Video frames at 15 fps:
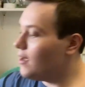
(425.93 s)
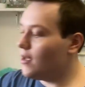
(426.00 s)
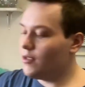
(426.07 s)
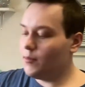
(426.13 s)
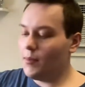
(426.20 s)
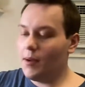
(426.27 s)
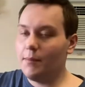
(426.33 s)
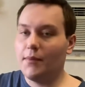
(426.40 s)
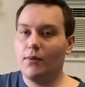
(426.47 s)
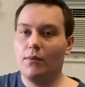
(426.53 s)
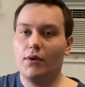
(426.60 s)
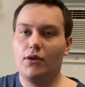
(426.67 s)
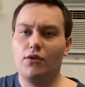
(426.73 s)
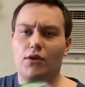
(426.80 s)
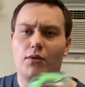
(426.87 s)
You might be
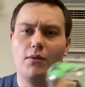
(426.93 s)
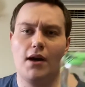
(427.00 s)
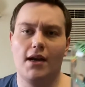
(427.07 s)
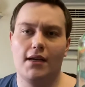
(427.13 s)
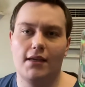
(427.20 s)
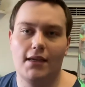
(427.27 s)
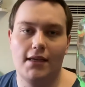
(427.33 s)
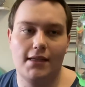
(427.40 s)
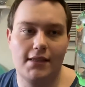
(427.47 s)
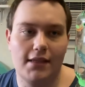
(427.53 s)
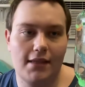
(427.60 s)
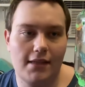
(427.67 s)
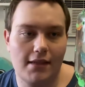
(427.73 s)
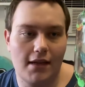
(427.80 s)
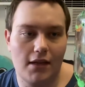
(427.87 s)
wondering why it's
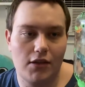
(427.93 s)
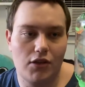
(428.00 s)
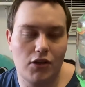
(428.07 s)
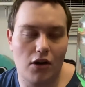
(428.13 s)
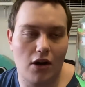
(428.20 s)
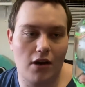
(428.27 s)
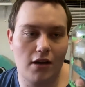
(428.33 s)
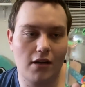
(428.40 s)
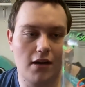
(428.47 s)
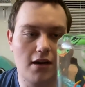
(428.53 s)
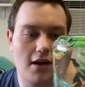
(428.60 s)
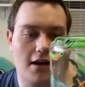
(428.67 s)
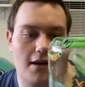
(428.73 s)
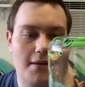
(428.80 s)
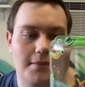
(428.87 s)
in a jar.
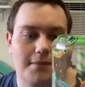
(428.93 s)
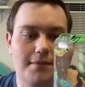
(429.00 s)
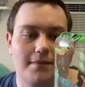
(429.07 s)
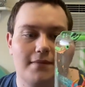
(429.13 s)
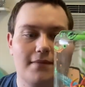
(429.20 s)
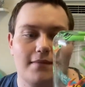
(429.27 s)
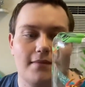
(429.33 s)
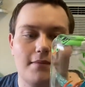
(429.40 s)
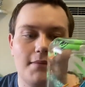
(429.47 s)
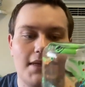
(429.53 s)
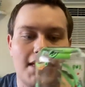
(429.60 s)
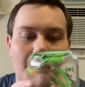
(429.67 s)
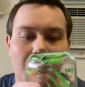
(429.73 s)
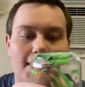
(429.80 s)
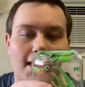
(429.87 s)
Um,
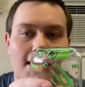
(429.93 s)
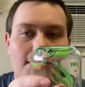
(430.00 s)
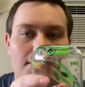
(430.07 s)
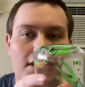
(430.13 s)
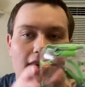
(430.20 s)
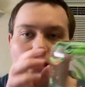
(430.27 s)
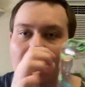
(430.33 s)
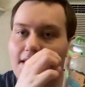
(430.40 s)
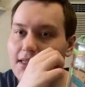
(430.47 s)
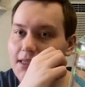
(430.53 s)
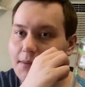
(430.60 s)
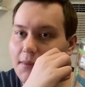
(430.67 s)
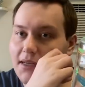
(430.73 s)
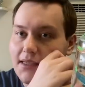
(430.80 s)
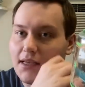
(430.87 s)
because if you guys didn't see
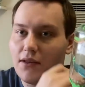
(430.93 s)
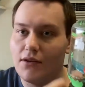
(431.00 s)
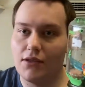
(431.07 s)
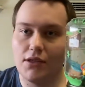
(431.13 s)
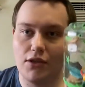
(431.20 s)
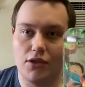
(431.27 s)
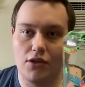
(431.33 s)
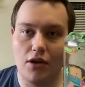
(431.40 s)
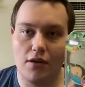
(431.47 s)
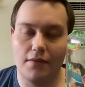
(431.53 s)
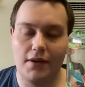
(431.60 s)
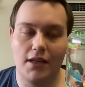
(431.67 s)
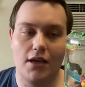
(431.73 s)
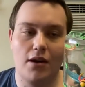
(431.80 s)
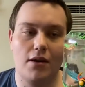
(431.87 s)
my Skylanders in a jar
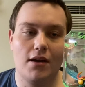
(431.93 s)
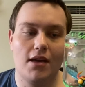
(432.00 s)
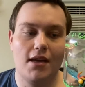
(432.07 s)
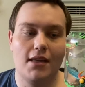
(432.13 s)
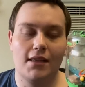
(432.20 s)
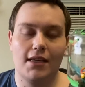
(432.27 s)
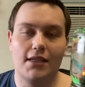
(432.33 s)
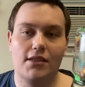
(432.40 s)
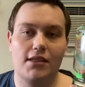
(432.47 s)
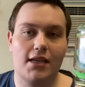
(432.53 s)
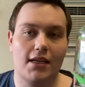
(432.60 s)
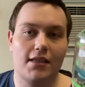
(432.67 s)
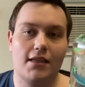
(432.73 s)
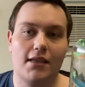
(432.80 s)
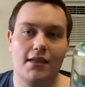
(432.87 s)
video, thanks to
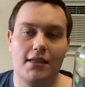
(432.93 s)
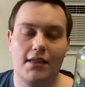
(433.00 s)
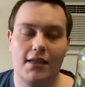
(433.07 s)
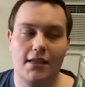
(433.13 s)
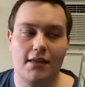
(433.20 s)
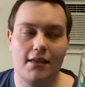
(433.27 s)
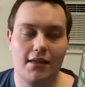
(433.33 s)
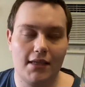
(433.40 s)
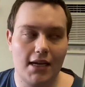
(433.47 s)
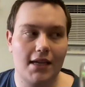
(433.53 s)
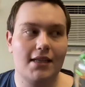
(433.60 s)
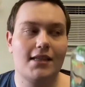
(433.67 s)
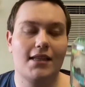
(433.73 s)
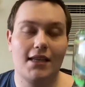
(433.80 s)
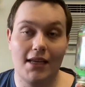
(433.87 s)
Tech the,
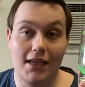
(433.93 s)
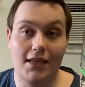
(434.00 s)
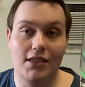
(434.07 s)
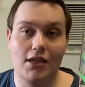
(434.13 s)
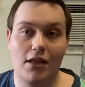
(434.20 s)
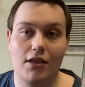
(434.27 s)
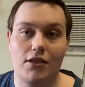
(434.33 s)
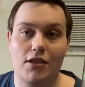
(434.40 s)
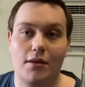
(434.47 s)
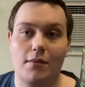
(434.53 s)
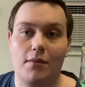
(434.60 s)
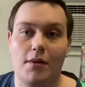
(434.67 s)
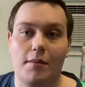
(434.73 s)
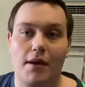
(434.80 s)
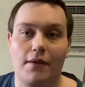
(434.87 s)
Tech the Intelligent,
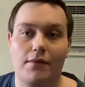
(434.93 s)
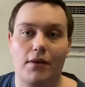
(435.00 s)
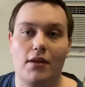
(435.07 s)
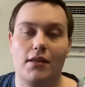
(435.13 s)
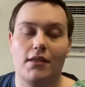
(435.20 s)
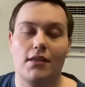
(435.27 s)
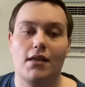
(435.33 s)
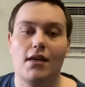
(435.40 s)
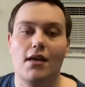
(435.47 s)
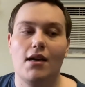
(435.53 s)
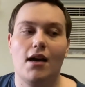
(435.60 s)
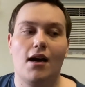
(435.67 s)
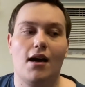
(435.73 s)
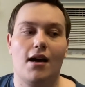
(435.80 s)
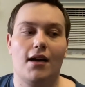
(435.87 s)
one of my friends,
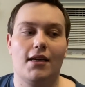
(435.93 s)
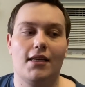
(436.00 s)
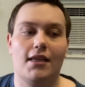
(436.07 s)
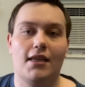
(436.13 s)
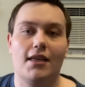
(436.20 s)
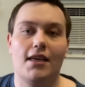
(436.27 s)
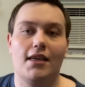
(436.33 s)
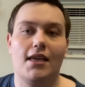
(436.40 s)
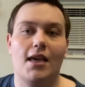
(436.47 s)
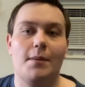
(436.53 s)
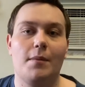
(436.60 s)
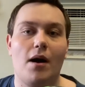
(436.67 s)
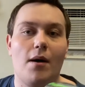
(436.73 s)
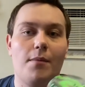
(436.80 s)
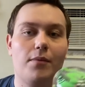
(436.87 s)
uh, he came
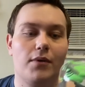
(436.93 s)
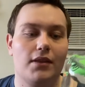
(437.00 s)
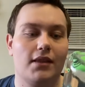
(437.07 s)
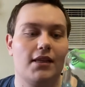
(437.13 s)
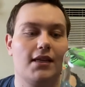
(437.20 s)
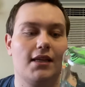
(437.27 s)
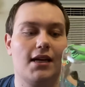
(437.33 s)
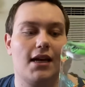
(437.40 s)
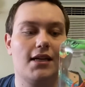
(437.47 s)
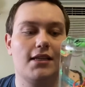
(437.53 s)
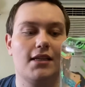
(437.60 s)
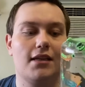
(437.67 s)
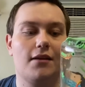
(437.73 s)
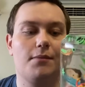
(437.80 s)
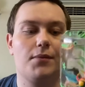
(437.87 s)
up with the
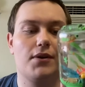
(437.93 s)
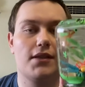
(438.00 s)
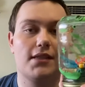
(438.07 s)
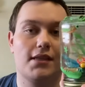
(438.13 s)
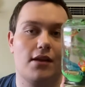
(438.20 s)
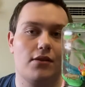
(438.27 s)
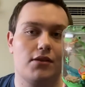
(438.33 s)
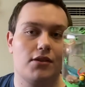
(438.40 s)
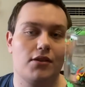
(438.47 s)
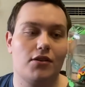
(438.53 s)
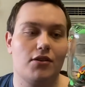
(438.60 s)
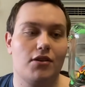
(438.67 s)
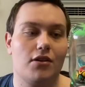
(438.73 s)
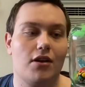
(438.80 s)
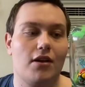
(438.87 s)
idea of putting Skylanders in a
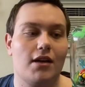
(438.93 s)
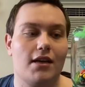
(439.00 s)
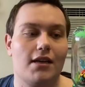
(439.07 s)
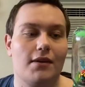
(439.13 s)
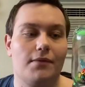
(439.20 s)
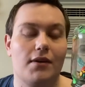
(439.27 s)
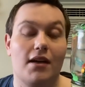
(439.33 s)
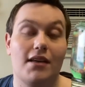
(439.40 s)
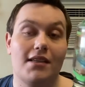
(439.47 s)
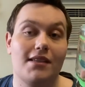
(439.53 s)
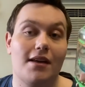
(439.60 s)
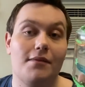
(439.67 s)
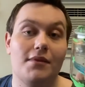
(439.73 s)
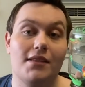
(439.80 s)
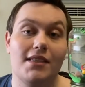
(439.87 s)
jar. And if you guys
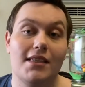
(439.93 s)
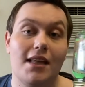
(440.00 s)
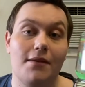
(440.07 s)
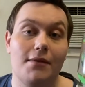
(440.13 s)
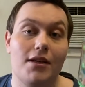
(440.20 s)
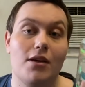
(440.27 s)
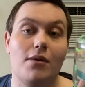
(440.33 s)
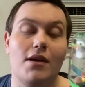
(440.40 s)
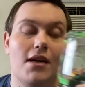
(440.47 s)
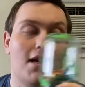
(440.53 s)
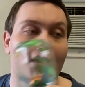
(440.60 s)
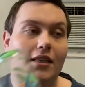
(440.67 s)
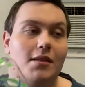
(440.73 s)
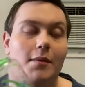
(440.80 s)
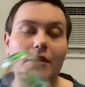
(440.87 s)
haven't seen that video,
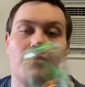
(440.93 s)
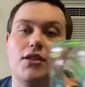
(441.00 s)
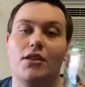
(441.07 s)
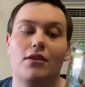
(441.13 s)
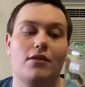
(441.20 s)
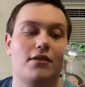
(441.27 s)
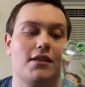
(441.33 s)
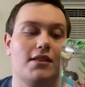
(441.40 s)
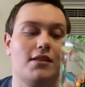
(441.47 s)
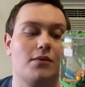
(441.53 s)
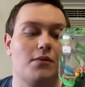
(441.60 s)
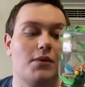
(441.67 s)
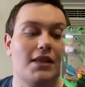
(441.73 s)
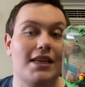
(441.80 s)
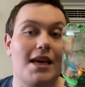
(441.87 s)
it's on my channel. It's a
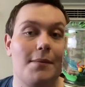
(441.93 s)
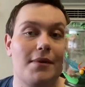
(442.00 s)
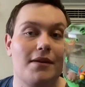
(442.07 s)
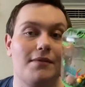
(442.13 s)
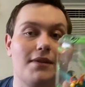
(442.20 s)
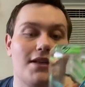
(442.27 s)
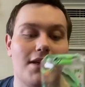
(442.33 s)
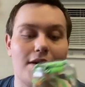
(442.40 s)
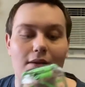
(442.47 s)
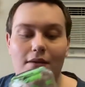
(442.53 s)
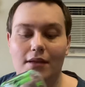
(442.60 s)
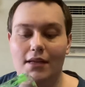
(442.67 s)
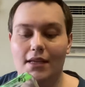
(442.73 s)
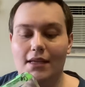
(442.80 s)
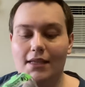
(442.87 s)
really epic video.
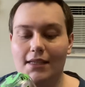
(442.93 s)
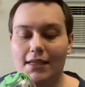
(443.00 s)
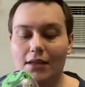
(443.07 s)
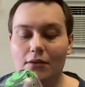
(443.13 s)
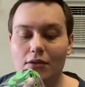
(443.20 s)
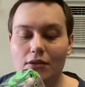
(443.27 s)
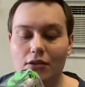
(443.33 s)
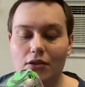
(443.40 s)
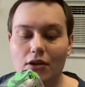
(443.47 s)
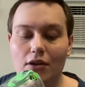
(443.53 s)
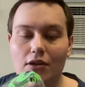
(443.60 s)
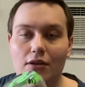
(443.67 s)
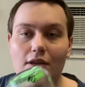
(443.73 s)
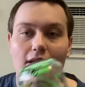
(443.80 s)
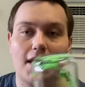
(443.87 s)
Skylanders in a jar.
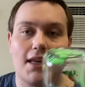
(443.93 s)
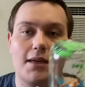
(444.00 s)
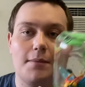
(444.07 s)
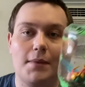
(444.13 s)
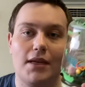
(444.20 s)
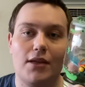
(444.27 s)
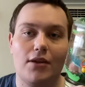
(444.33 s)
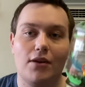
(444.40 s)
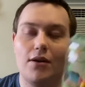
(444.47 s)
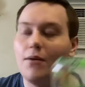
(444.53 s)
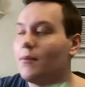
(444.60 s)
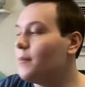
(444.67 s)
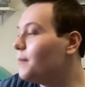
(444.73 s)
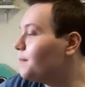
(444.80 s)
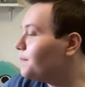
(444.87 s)
You could like make your
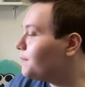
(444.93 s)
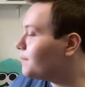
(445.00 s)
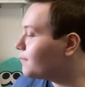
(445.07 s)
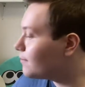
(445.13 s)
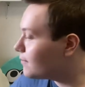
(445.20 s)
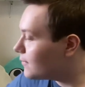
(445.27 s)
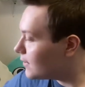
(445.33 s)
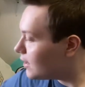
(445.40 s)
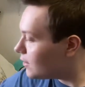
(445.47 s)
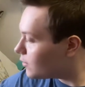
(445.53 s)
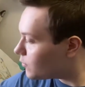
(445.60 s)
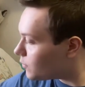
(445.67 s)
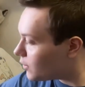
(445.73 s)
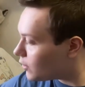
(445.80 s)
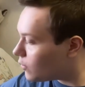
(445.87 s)
own.
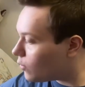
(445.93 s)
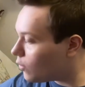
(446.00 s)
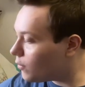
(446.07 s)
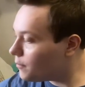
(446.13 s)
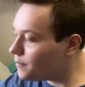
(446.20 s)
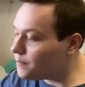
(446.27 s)
It's really cool.